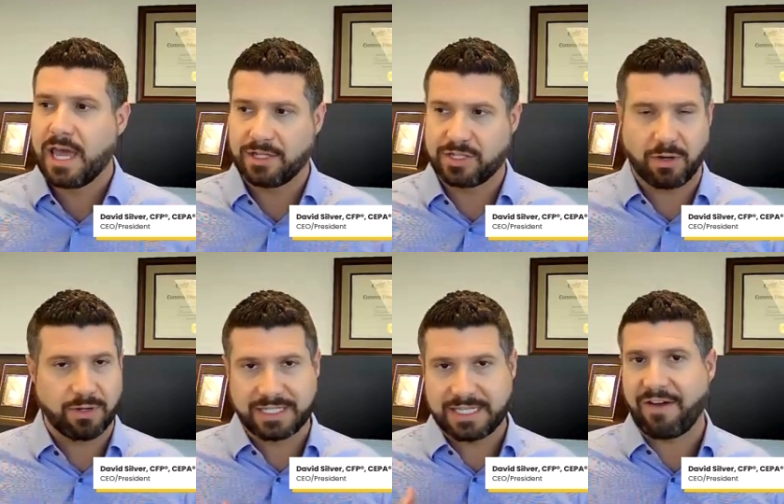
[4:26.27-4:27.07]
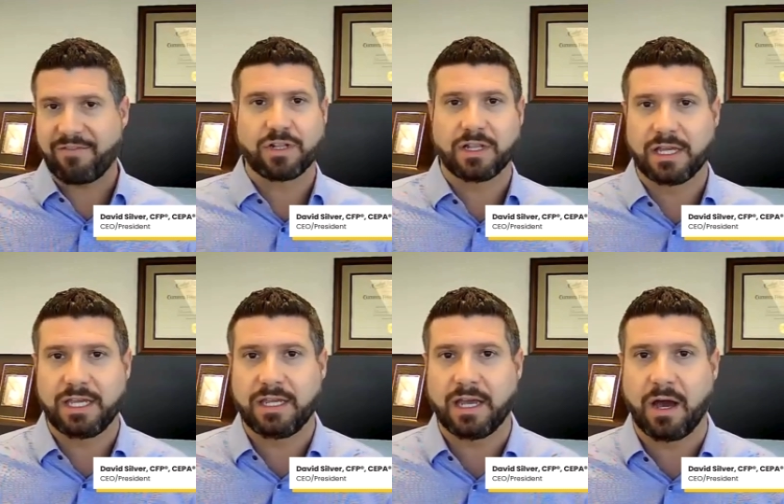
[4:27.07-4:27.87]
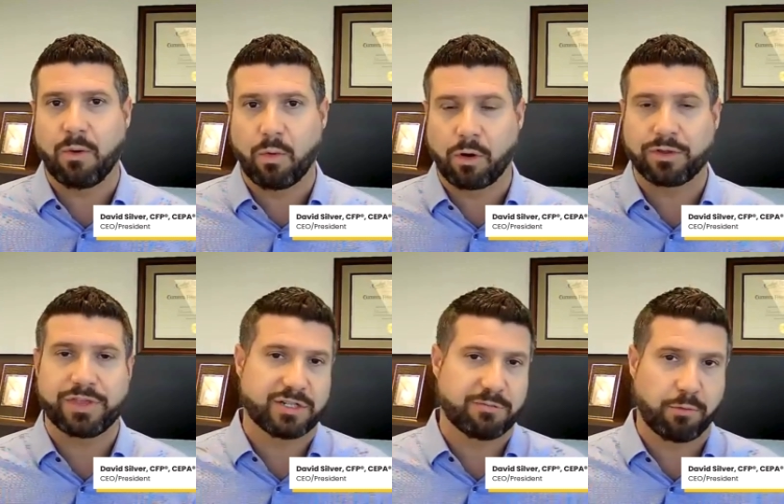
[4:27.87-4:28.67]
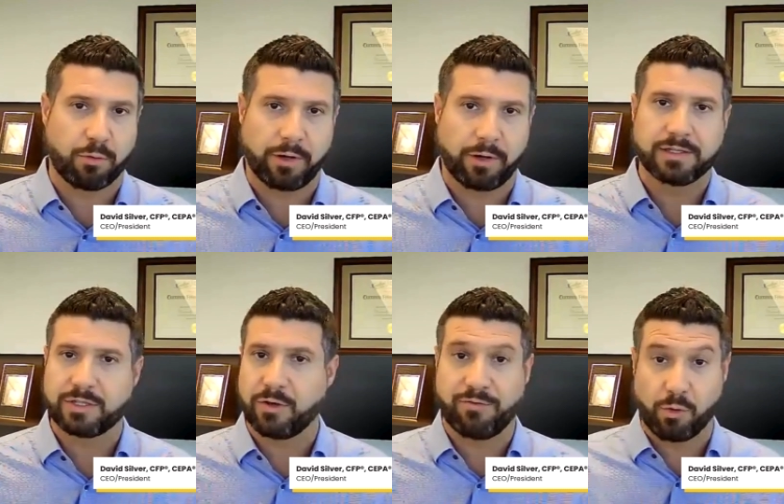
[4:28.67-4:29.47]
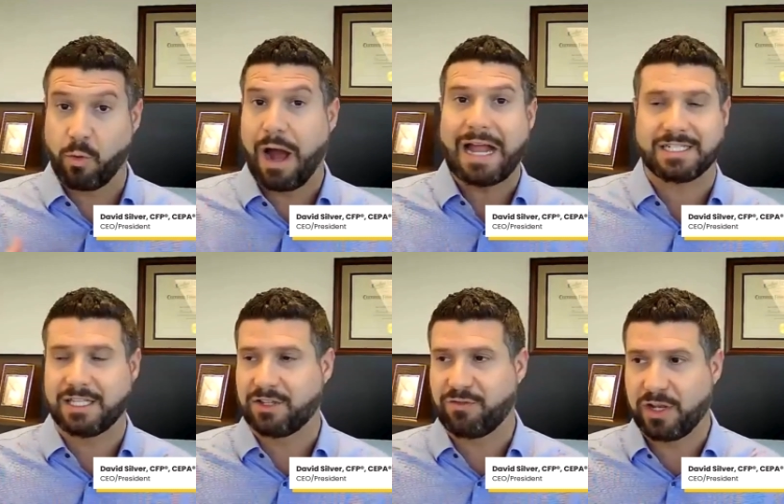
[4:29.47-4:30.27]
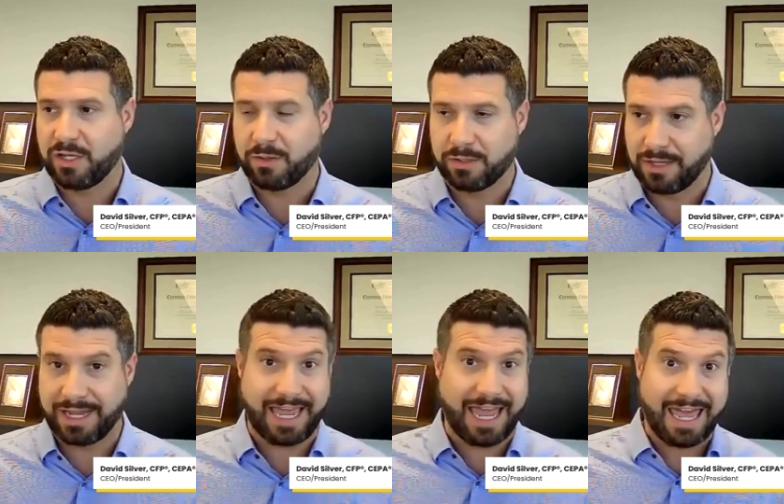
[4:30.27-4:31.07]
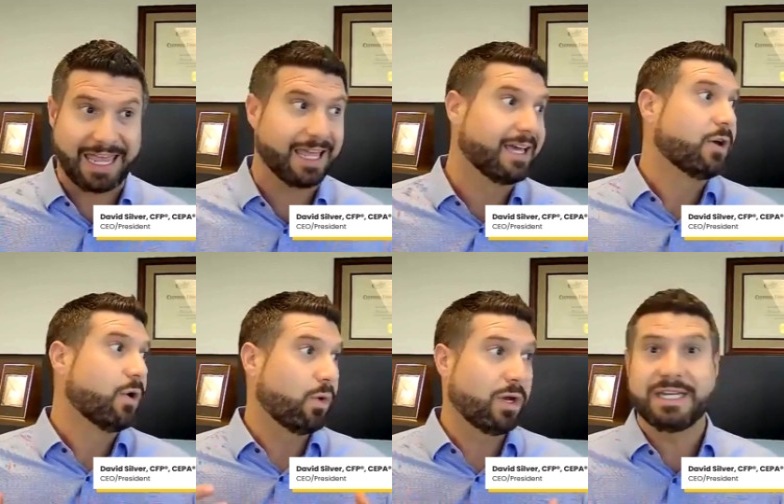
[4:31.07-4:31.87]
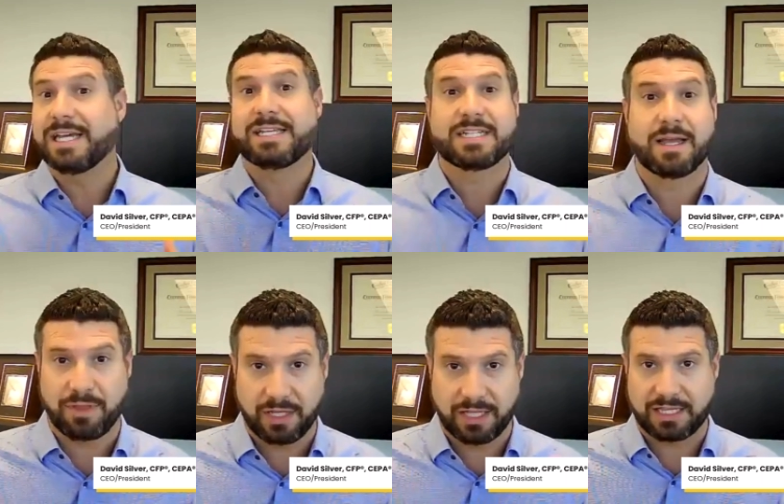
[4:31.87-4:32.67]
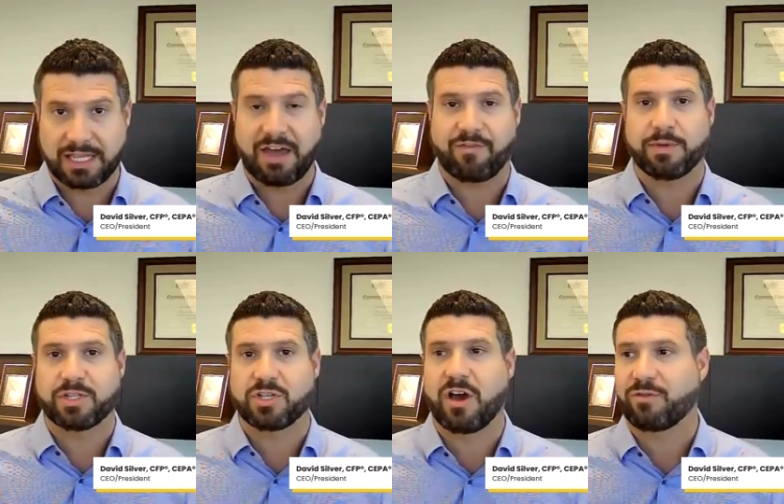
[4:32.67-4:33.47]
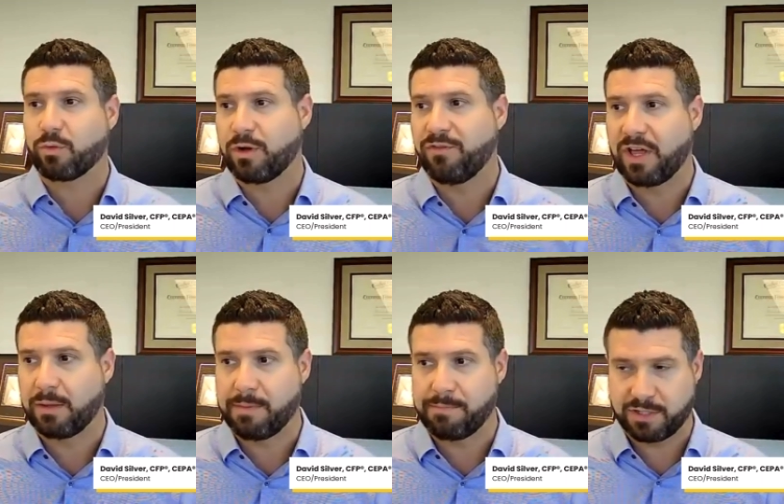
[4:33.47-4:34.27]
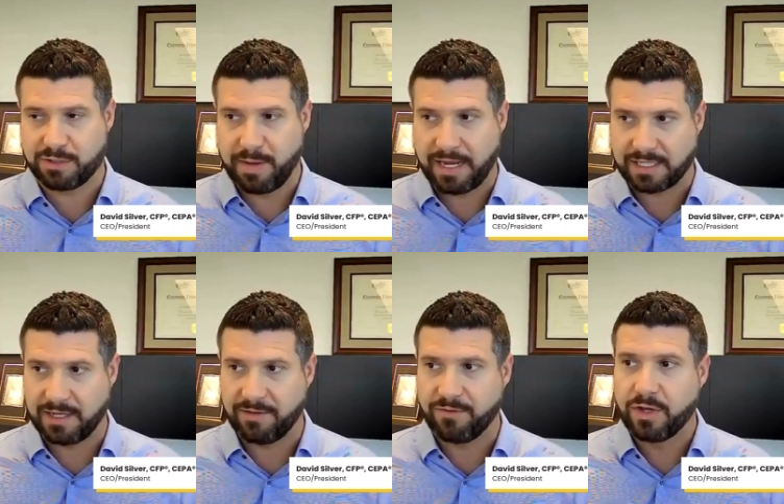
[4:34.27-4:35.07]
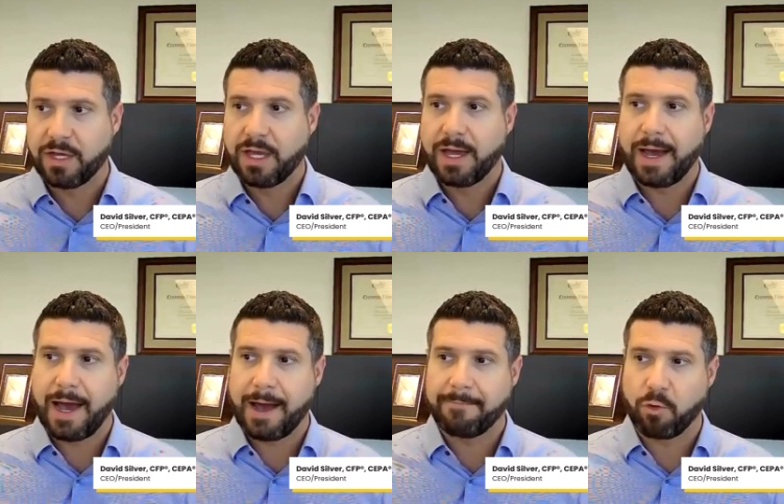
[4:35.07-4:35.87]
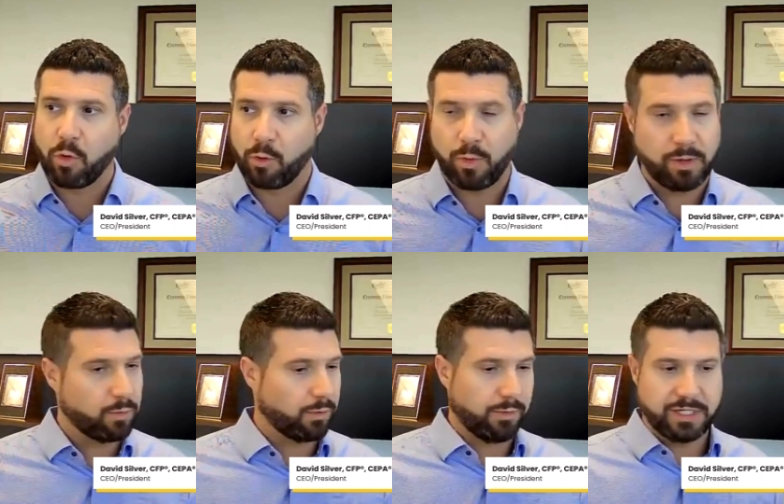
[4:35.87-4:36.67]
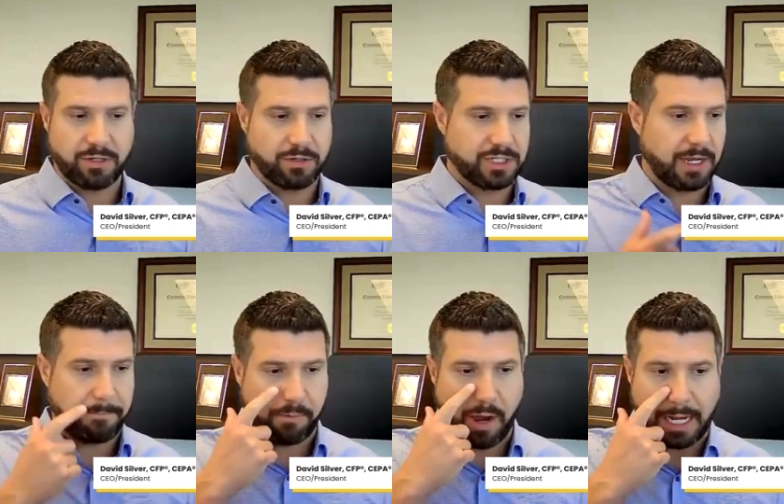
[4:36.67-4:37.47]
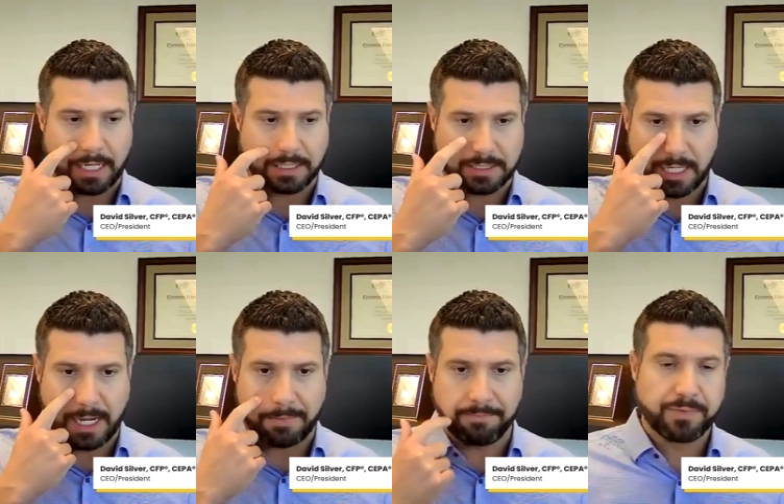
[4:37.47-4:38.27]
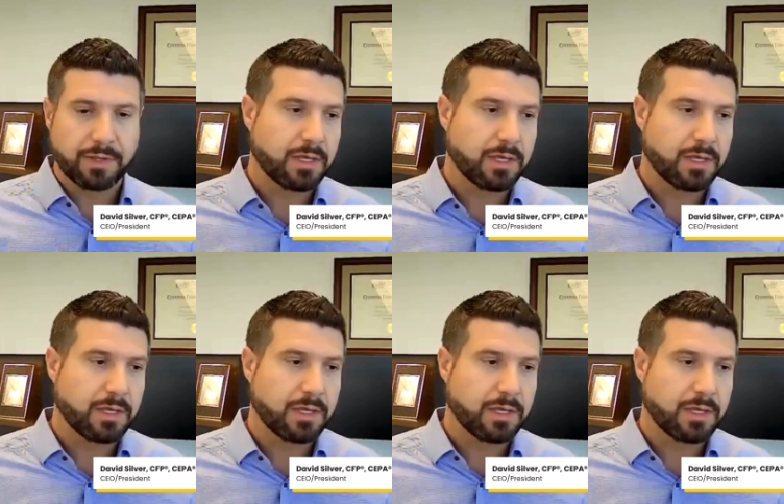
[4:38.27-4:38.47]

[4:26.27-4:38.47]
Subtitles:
And so it's definitely worth exploring. So if you're watching this video and you're like, hey, we did something like that from a software development perspective, or we were researching a product, some